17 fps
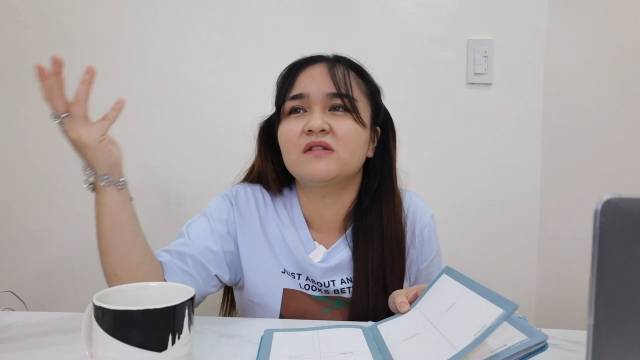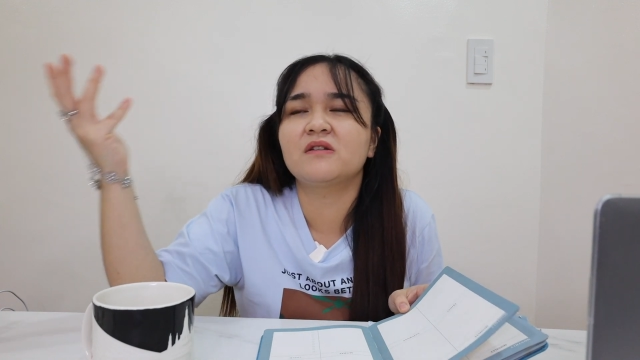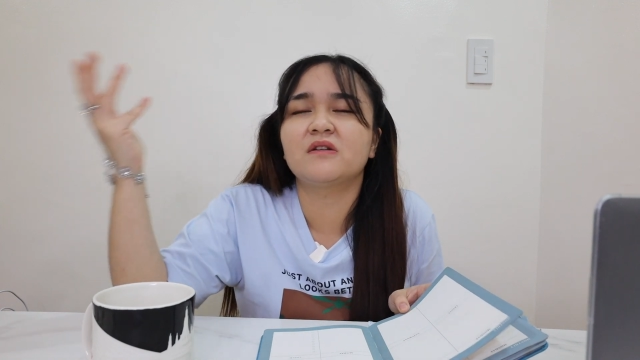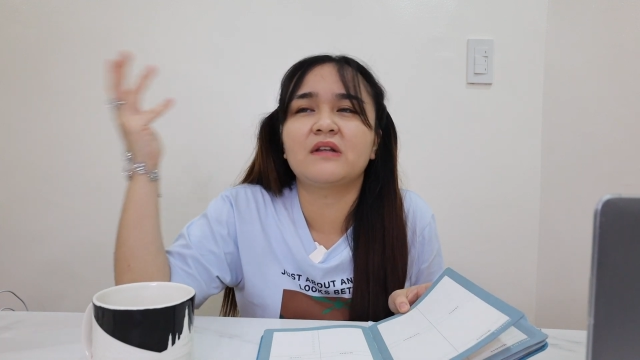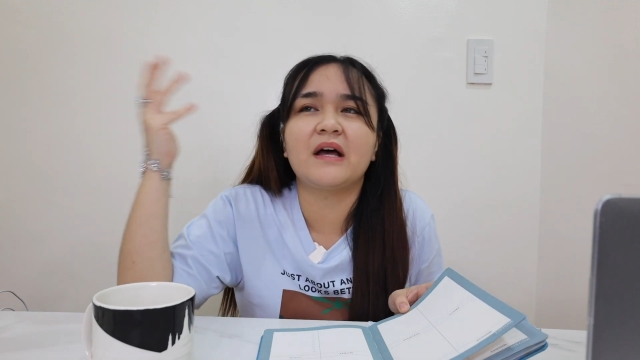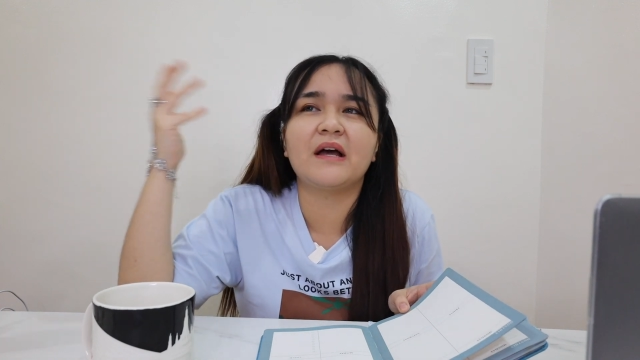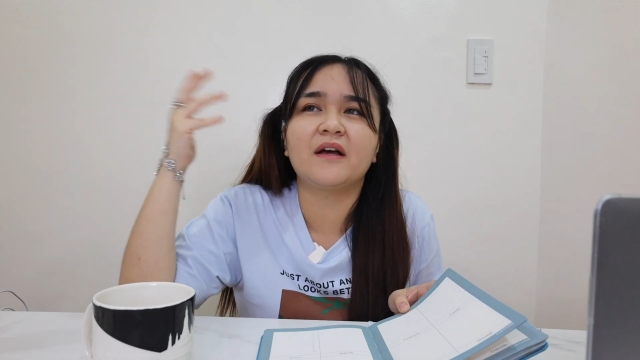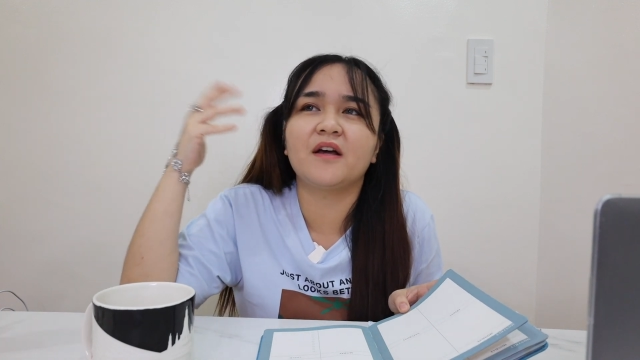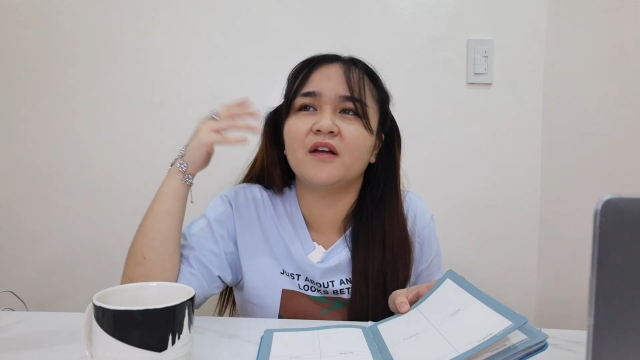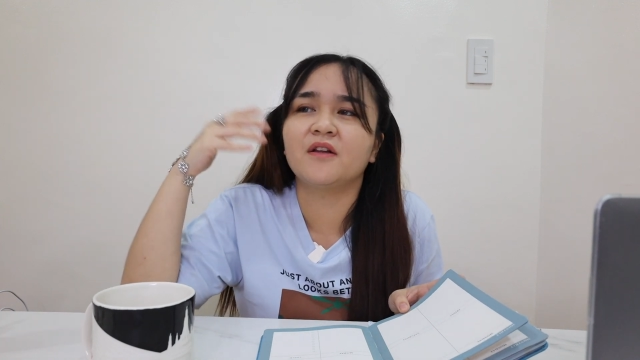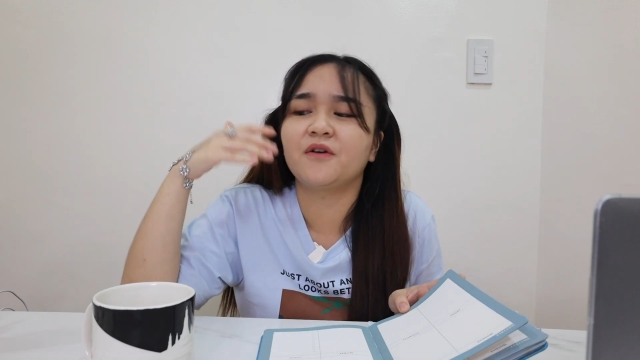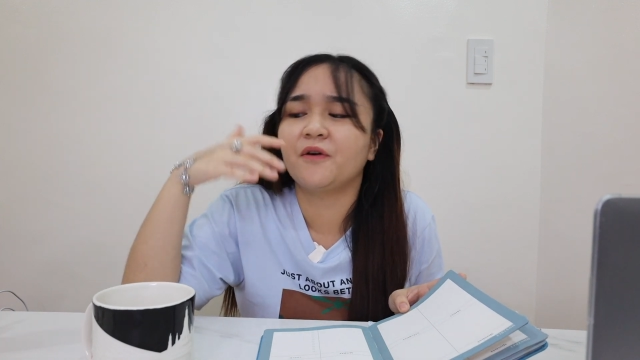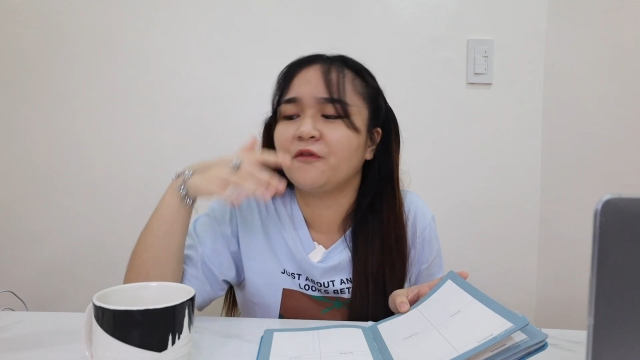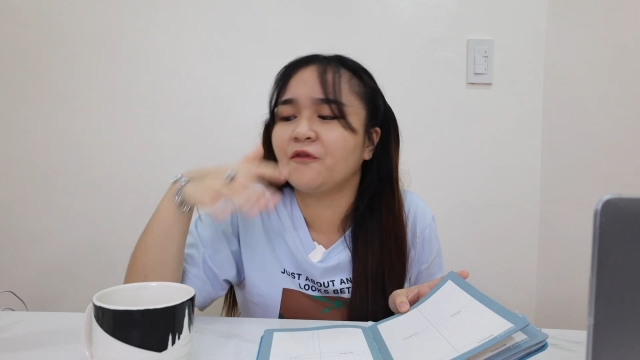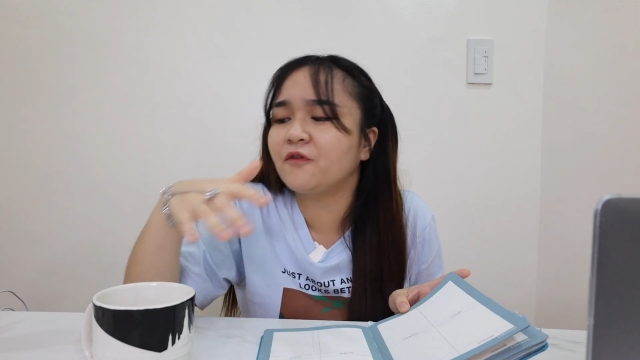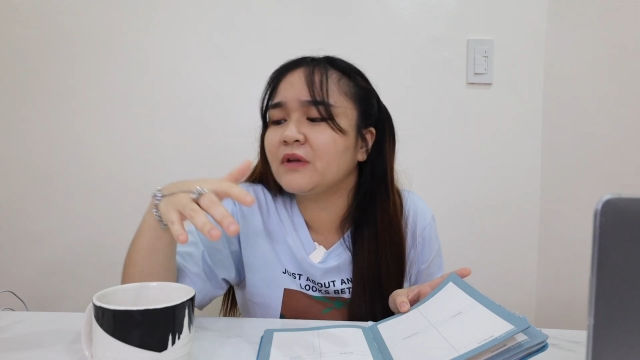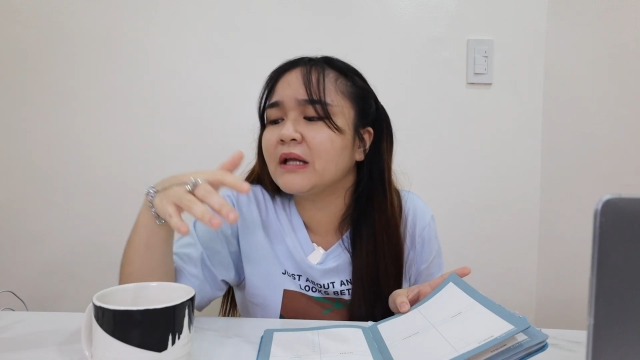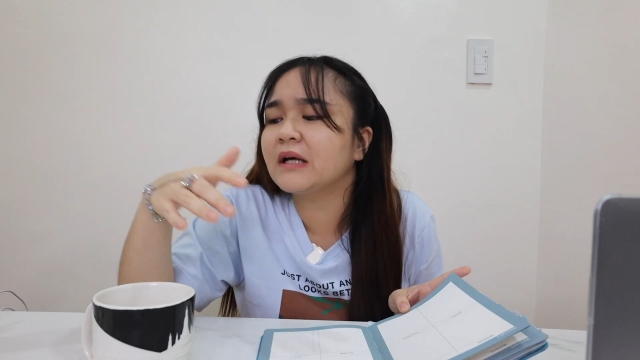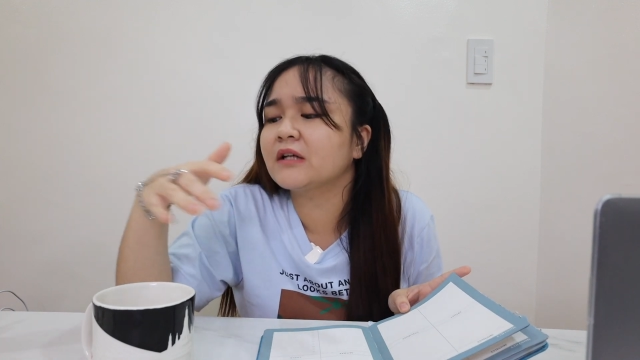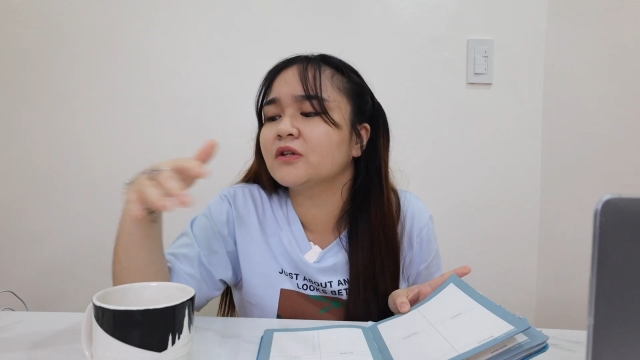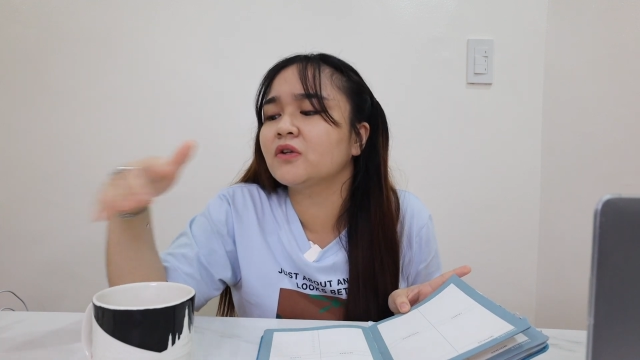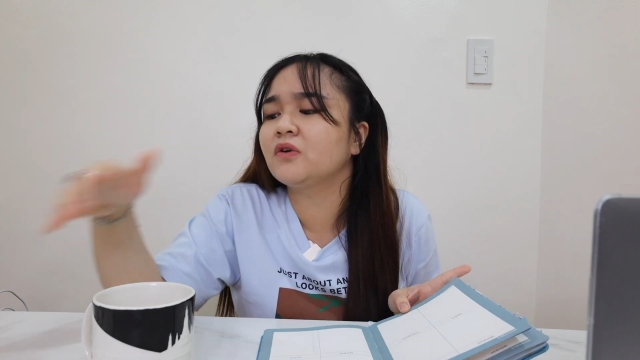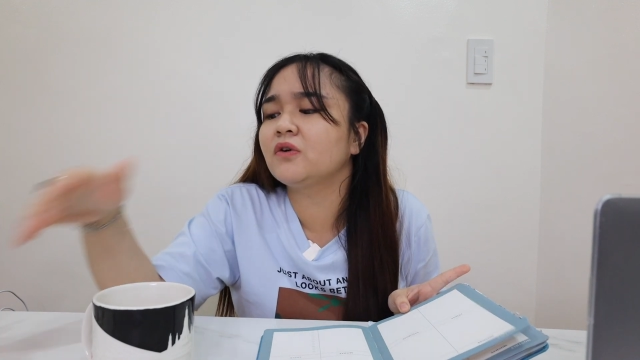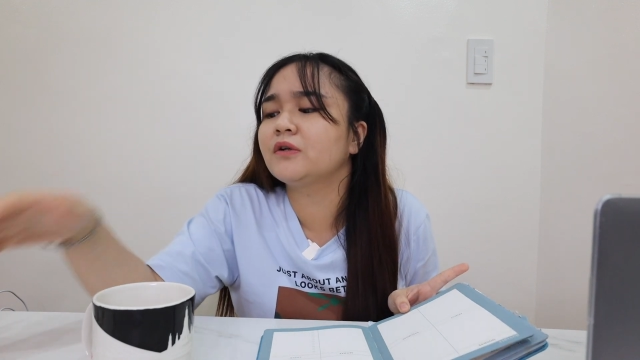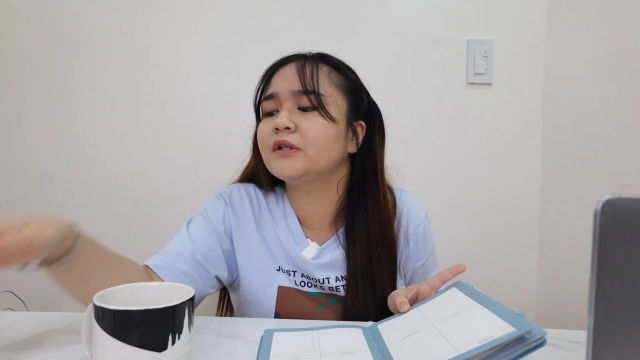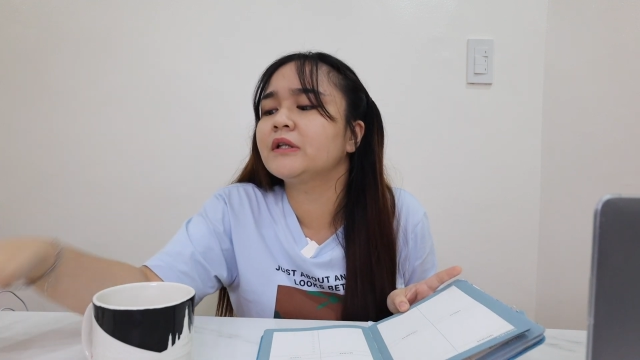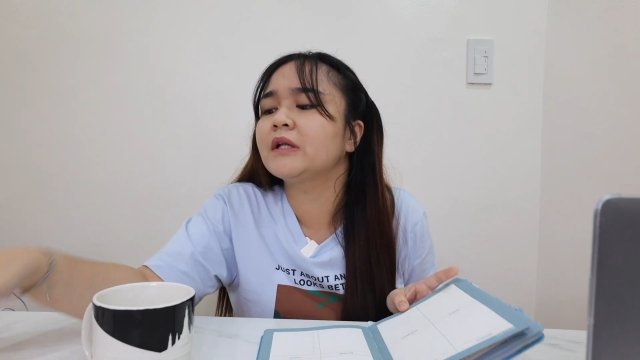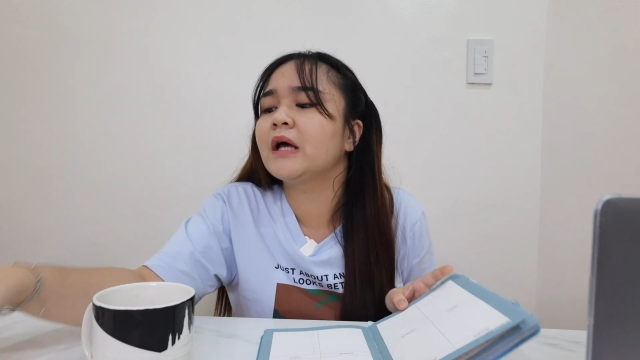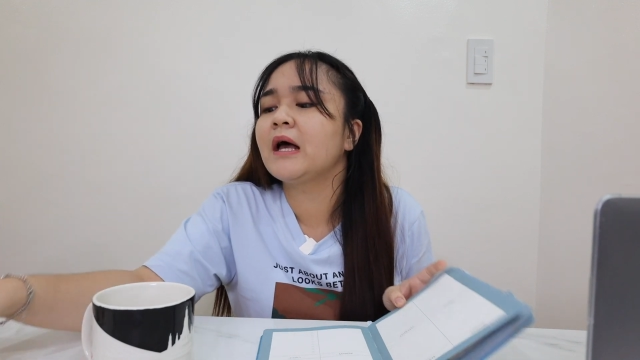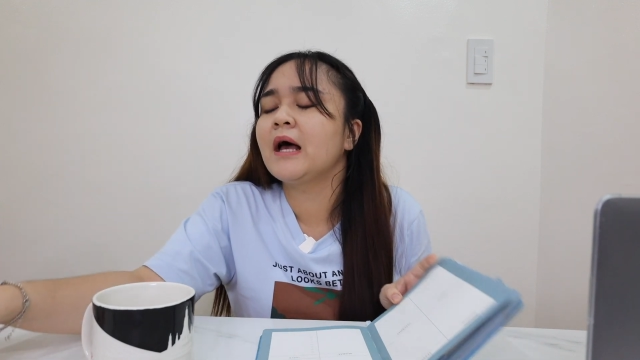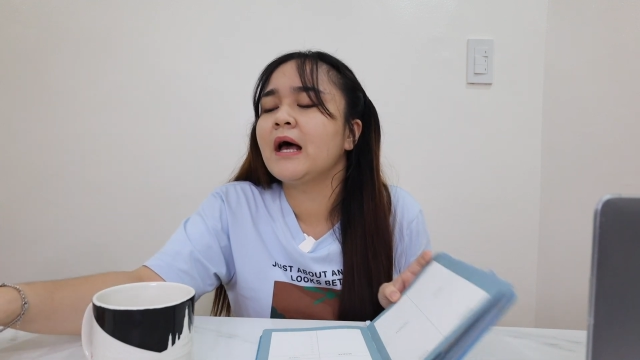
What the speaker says: that I can reflect on,